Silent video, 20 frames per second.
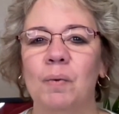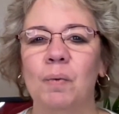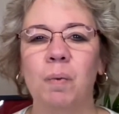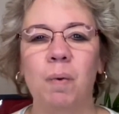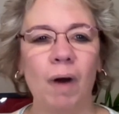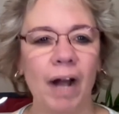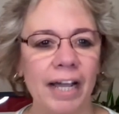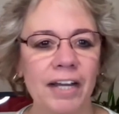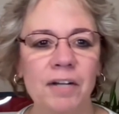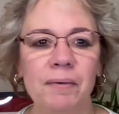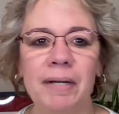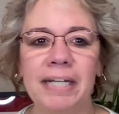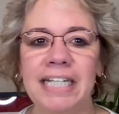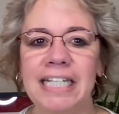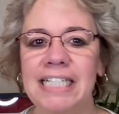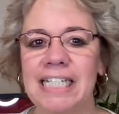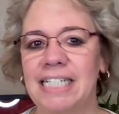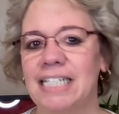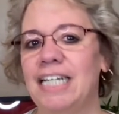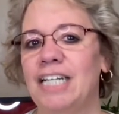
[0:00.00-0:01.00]
why do I
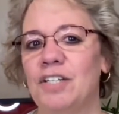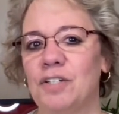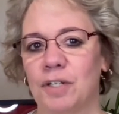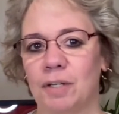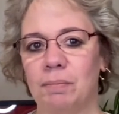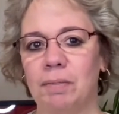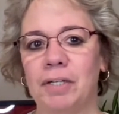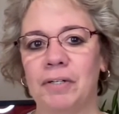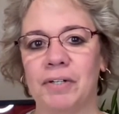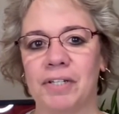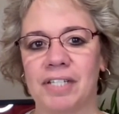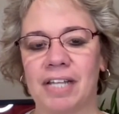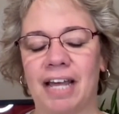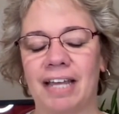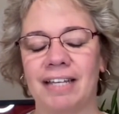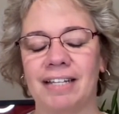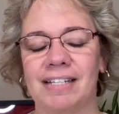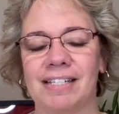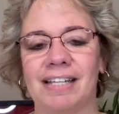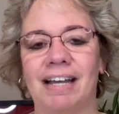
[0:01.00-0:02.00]
need to teach computer
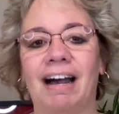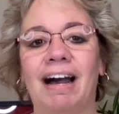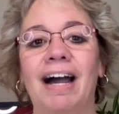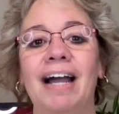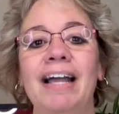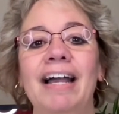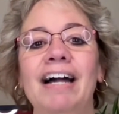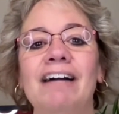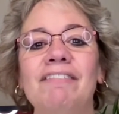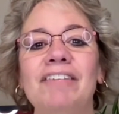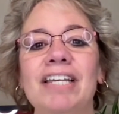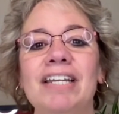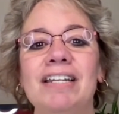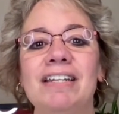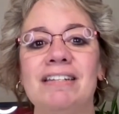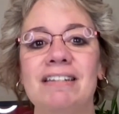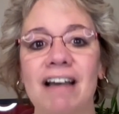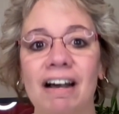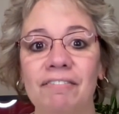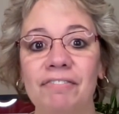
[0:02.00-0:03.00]
science? I have
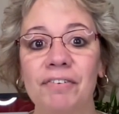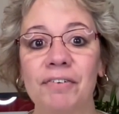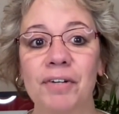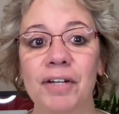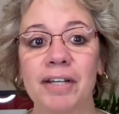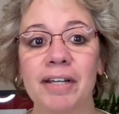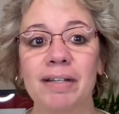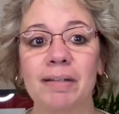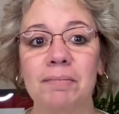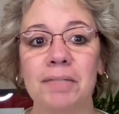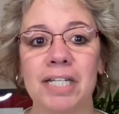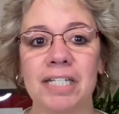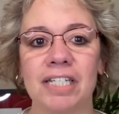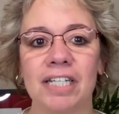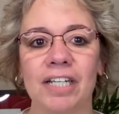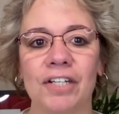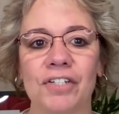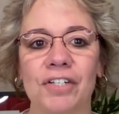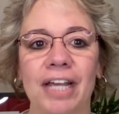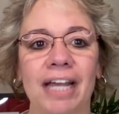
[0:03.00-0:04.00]
enough curriculum to
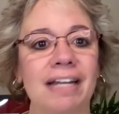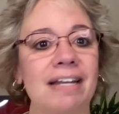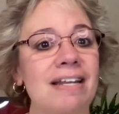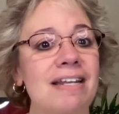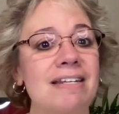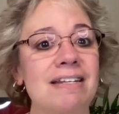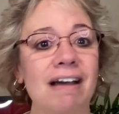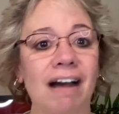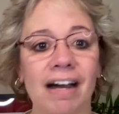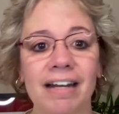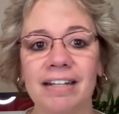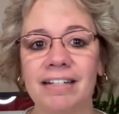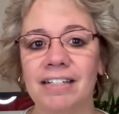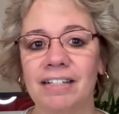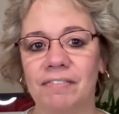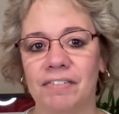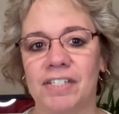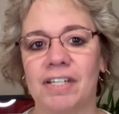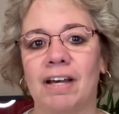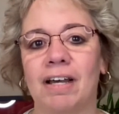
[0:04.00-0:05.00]
teach and not
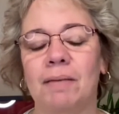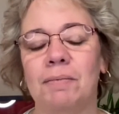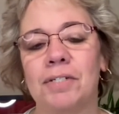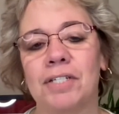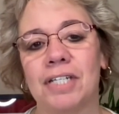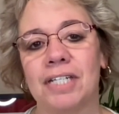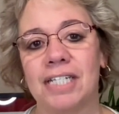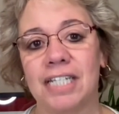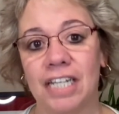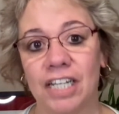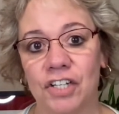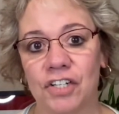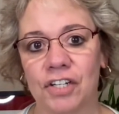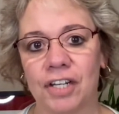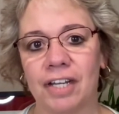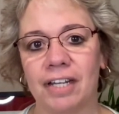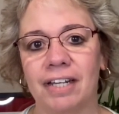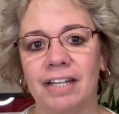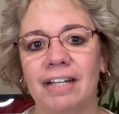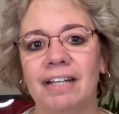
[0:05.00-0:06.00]
enough time to teach
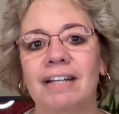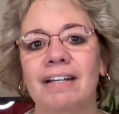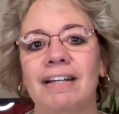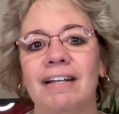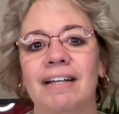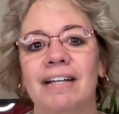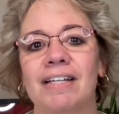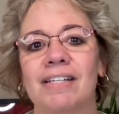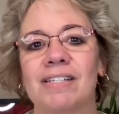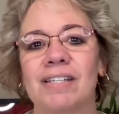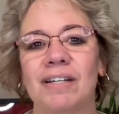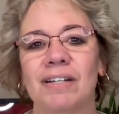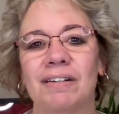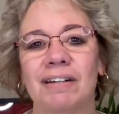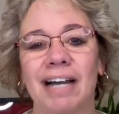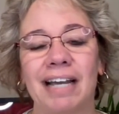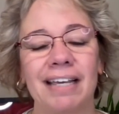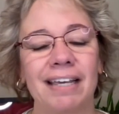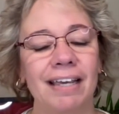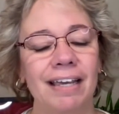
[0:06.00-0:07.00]
it.
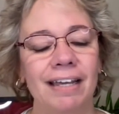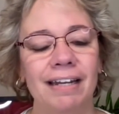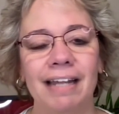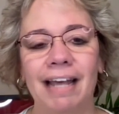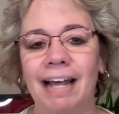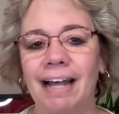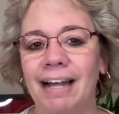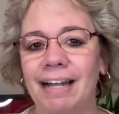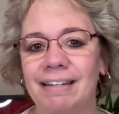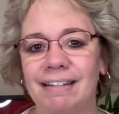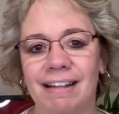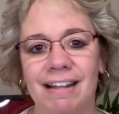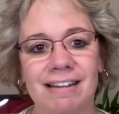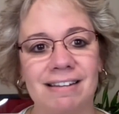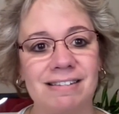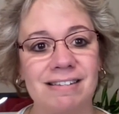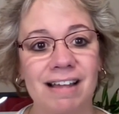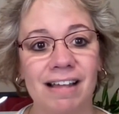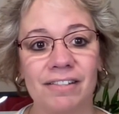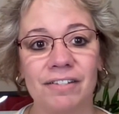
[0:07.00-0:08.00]
So I can't add
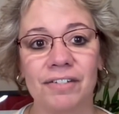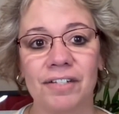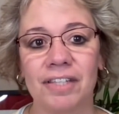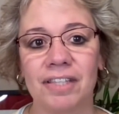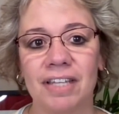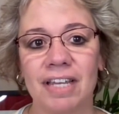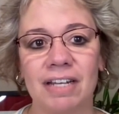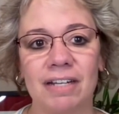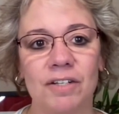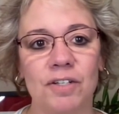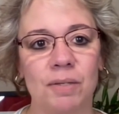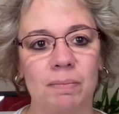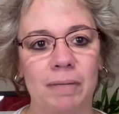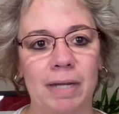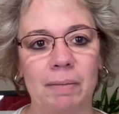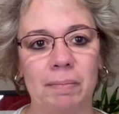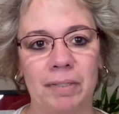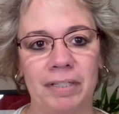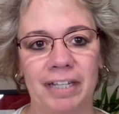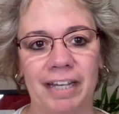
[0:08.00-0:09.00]
another thing to
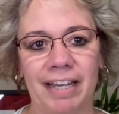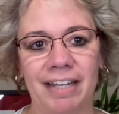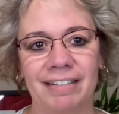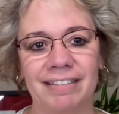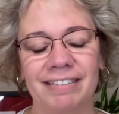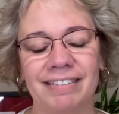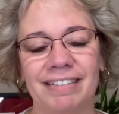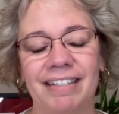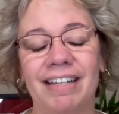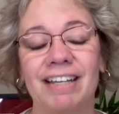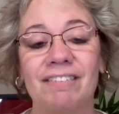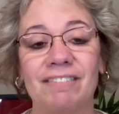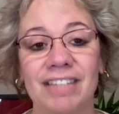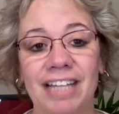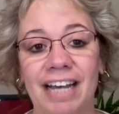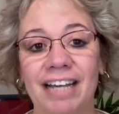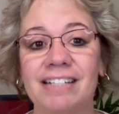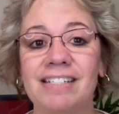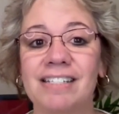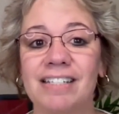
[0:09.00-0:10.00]
my plate. If
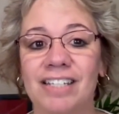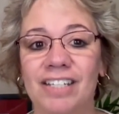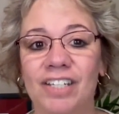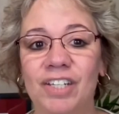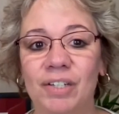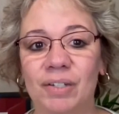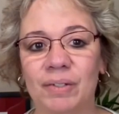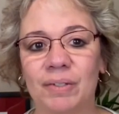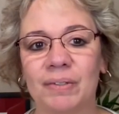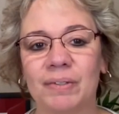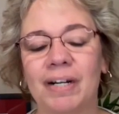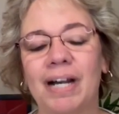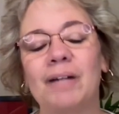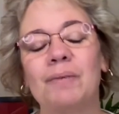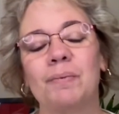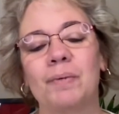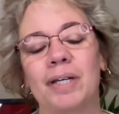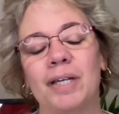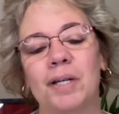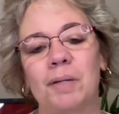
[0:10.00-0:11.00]
that's you,
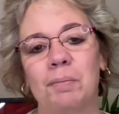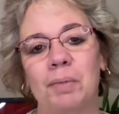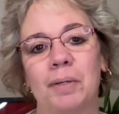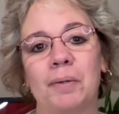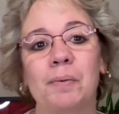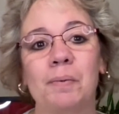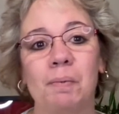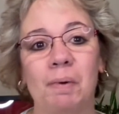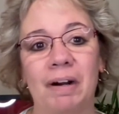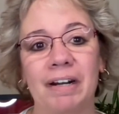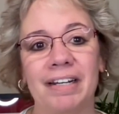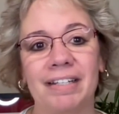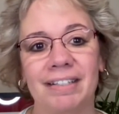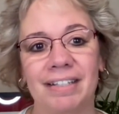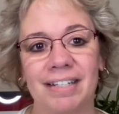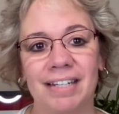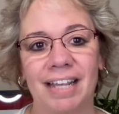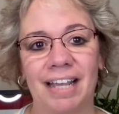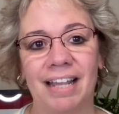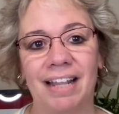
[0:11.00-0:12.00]
I want you to put a
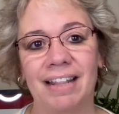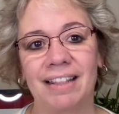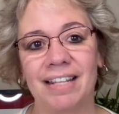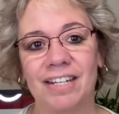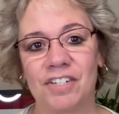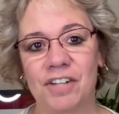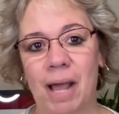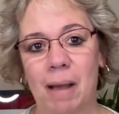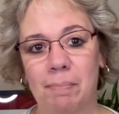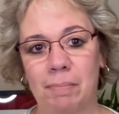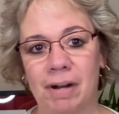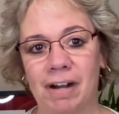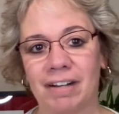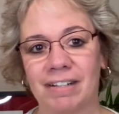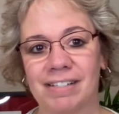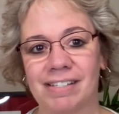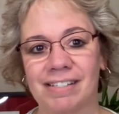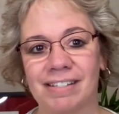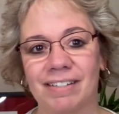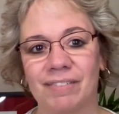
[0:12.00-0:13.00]
1 in the chat
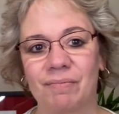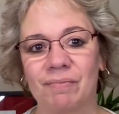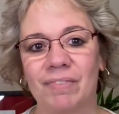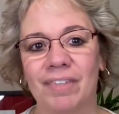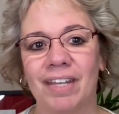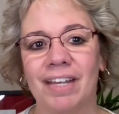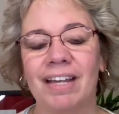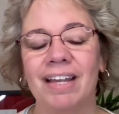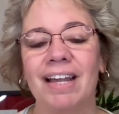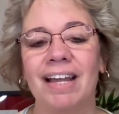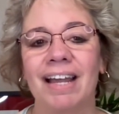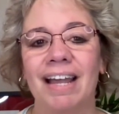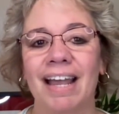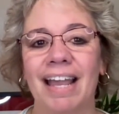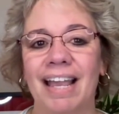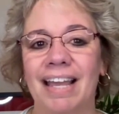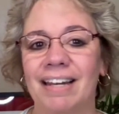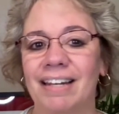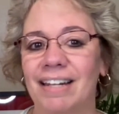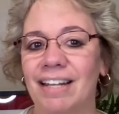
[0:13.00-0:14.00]
box.
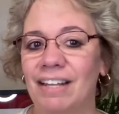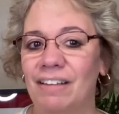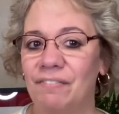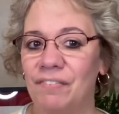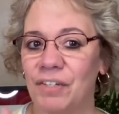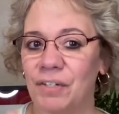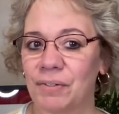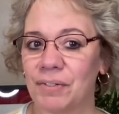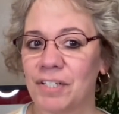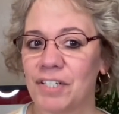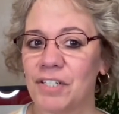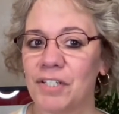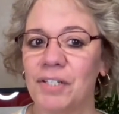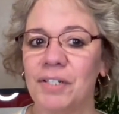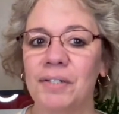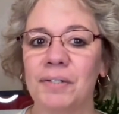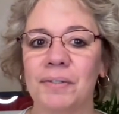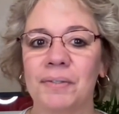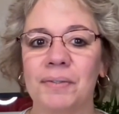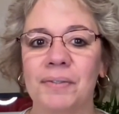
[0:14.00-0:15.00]
And if you're a
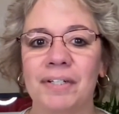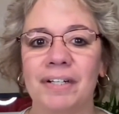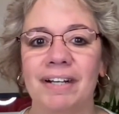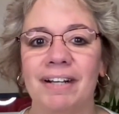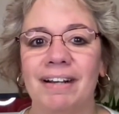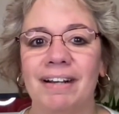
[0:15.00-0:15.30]
2,